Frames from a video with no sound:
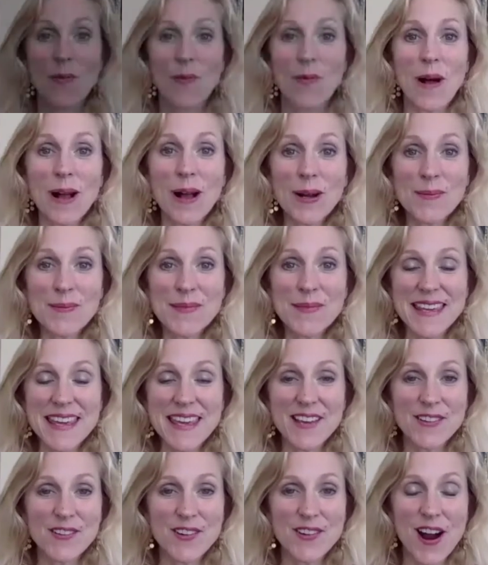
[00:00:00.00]
Welcome to the
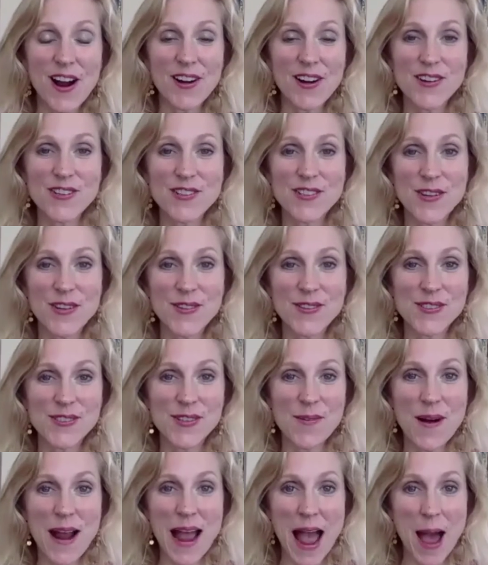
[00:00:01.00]
Heal Your Hunger Show.
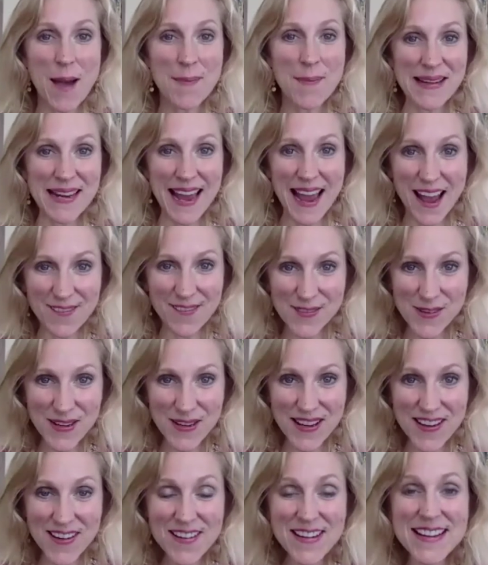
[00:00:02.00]
So happy to have you
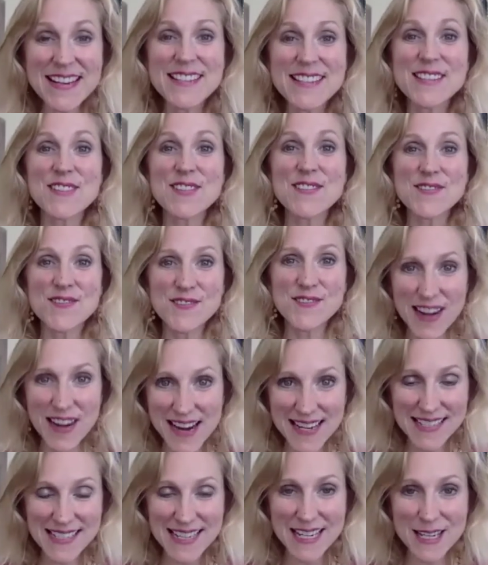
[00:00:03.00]
here. It is a
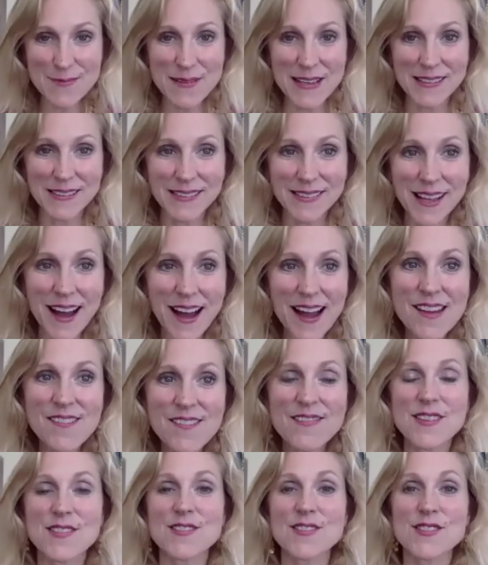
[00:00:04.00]
great day to be
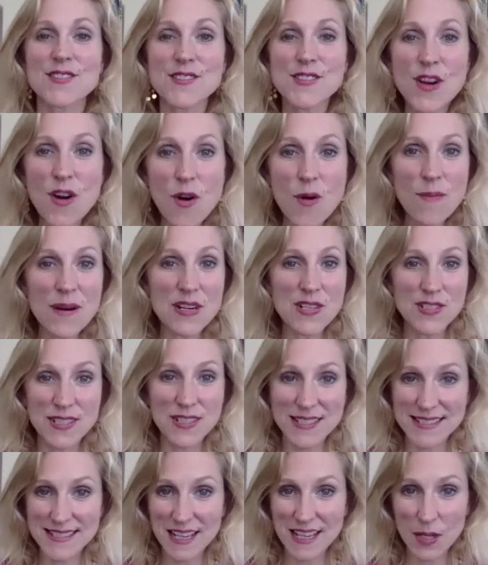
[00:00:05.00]
alive. There's so much
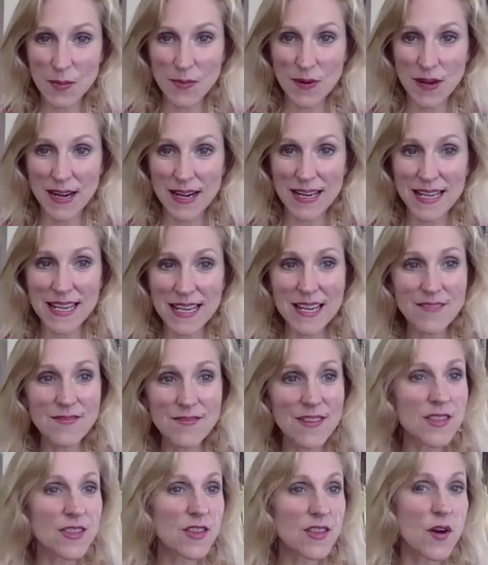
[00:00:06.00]
to celebrate,
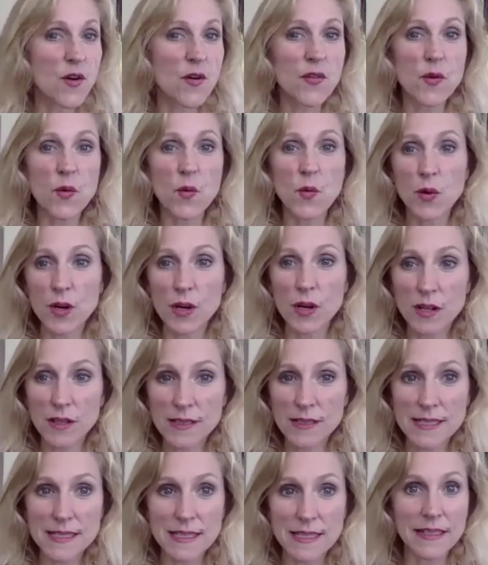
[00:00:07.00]
even though the
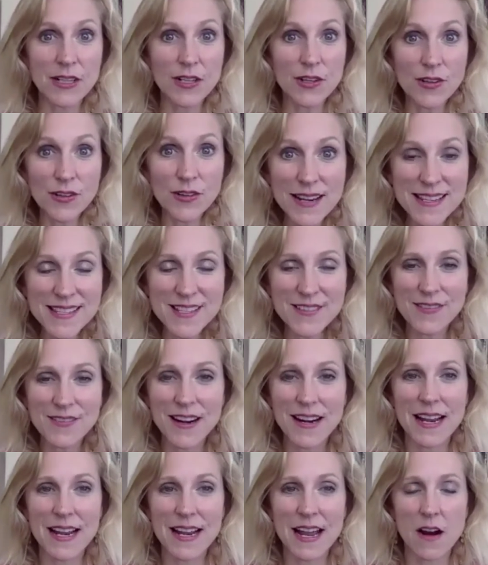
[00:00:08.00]
world is a little crazy
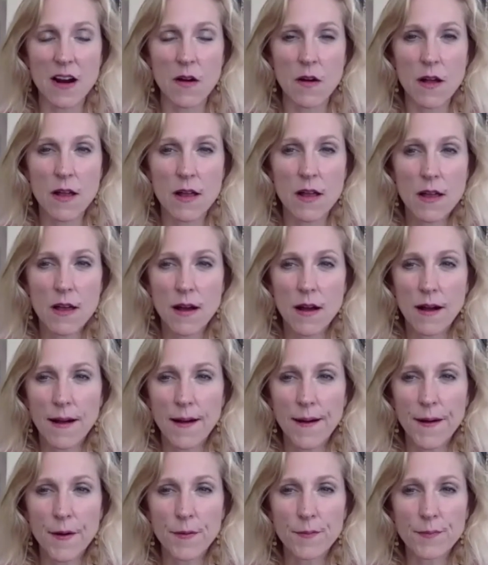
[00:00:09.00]
right now.
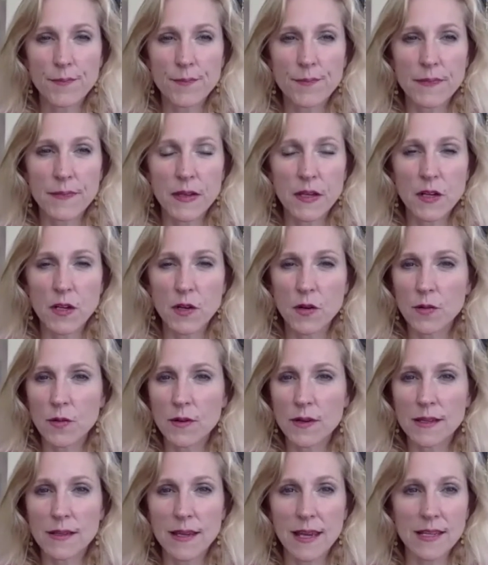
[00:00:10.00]
Um, you
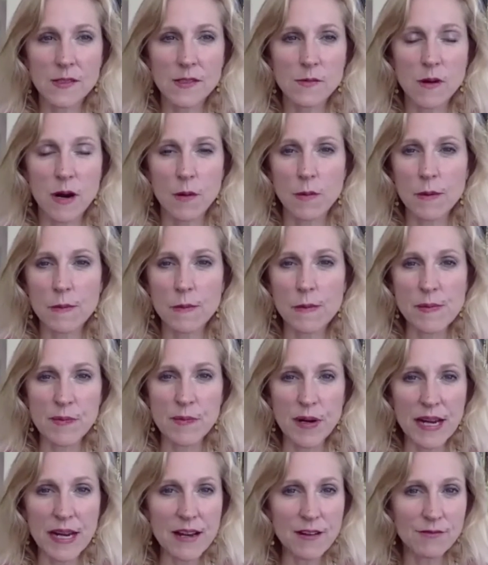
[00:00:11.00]
know, guess what? When we
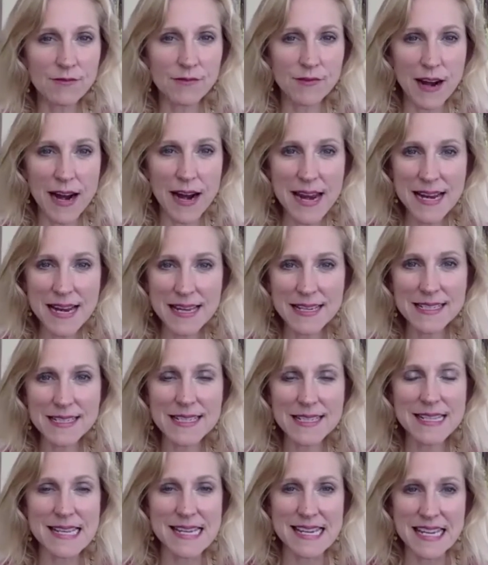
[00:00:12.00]
bring it right
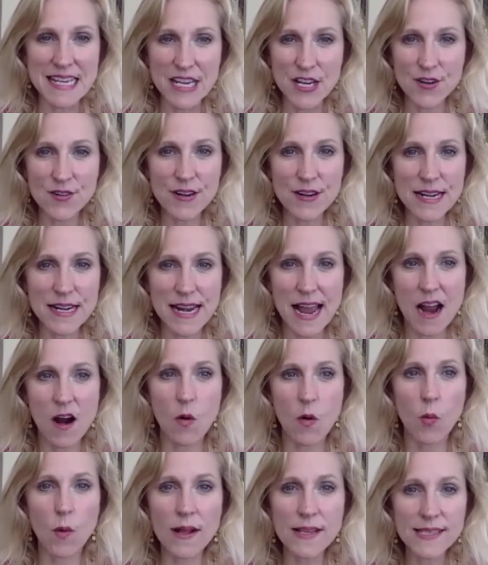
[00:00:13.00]
into the here and
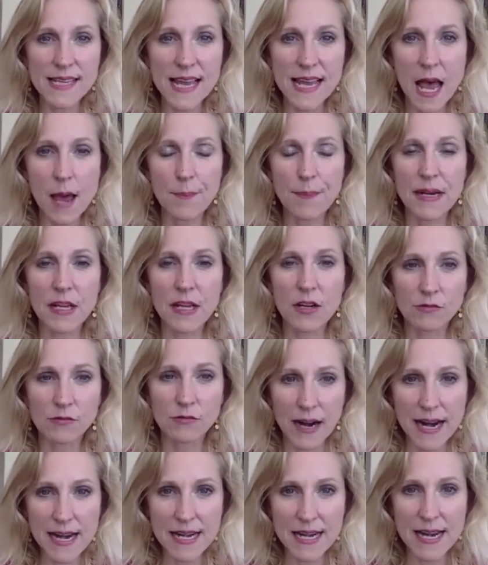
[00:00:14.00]
now, what's happening
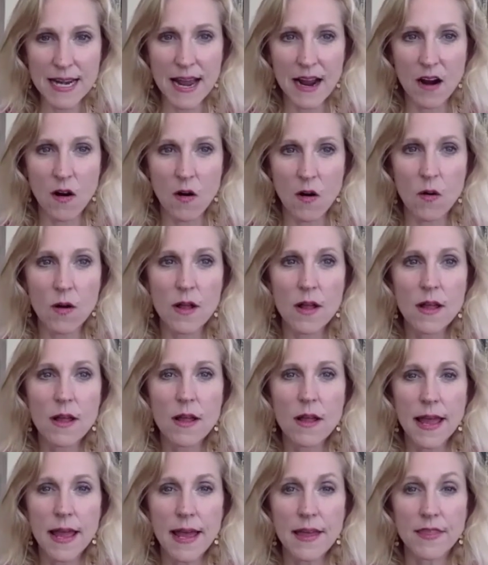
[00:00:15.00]
right now,
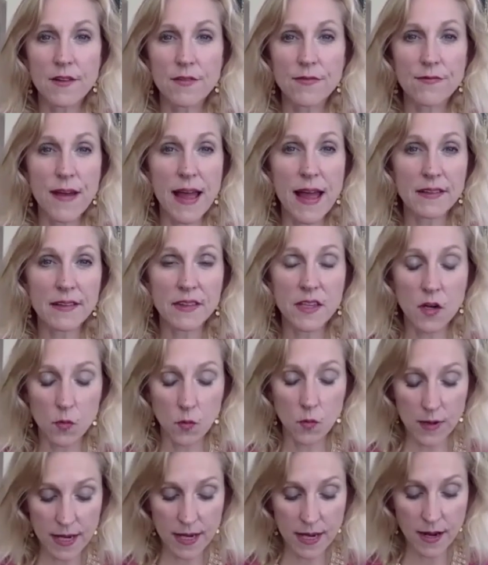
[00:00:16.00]
and the fact that
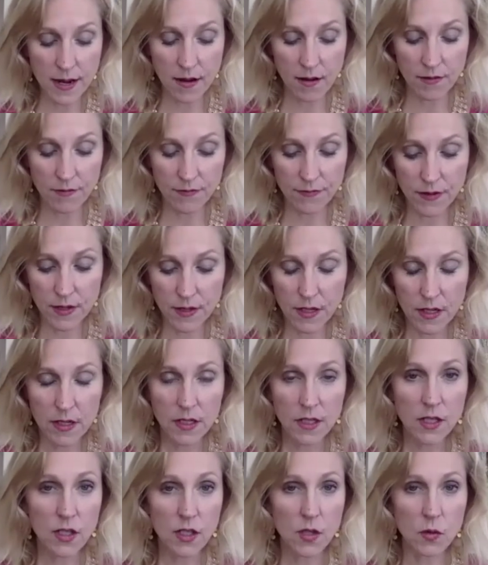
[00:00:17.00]
we have,
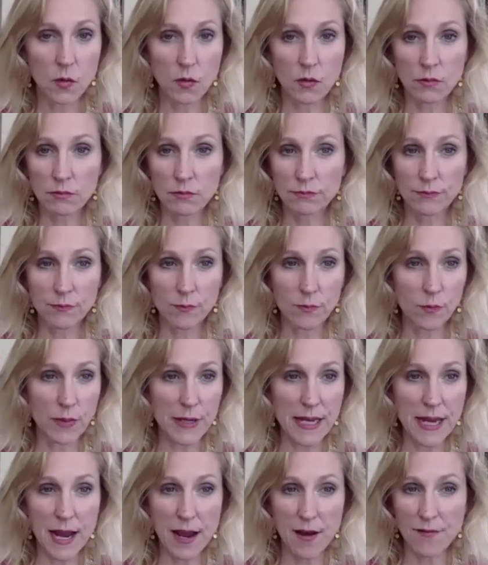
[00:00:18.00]
you know,
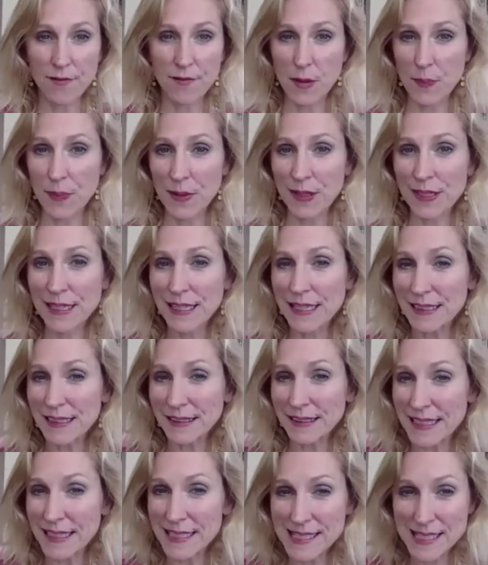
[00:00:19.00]
we have the ability to
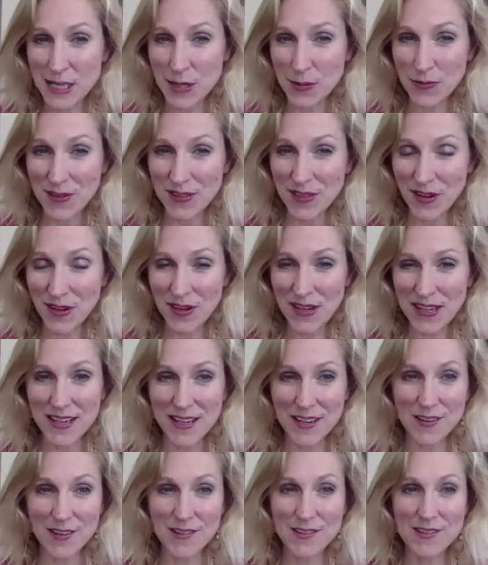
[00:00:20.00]
listen with our
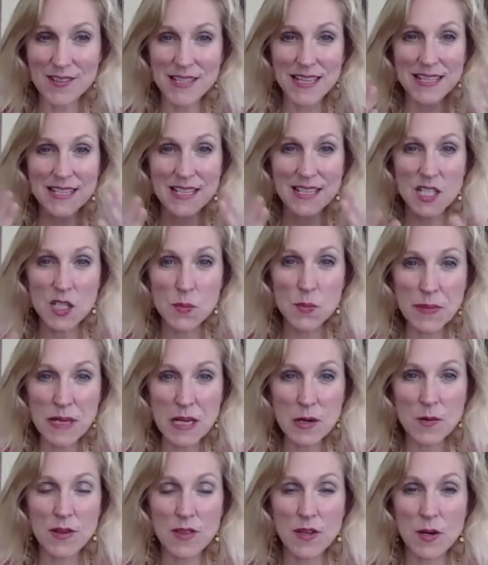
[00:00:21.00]
ears and to
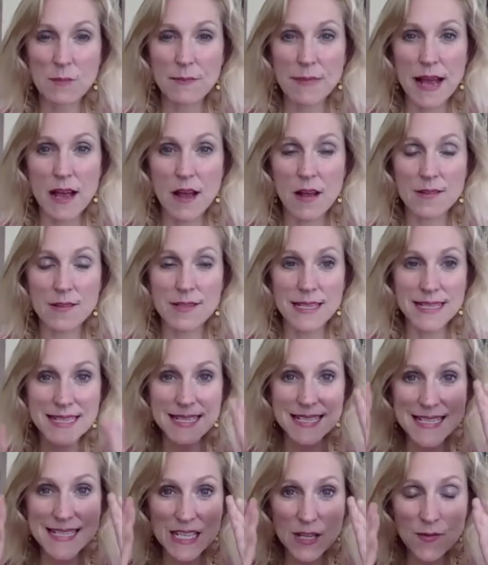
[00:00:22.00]
speak with our mouths and to
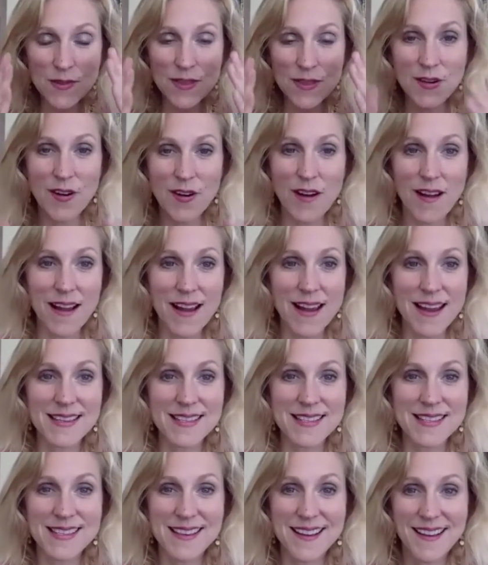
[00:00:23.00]
see with our
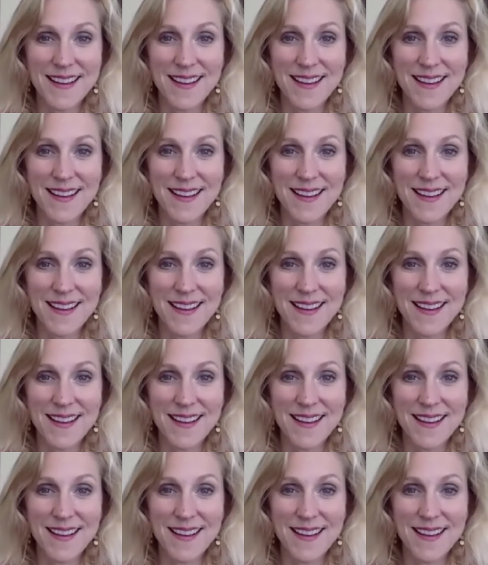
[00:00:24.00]
eyes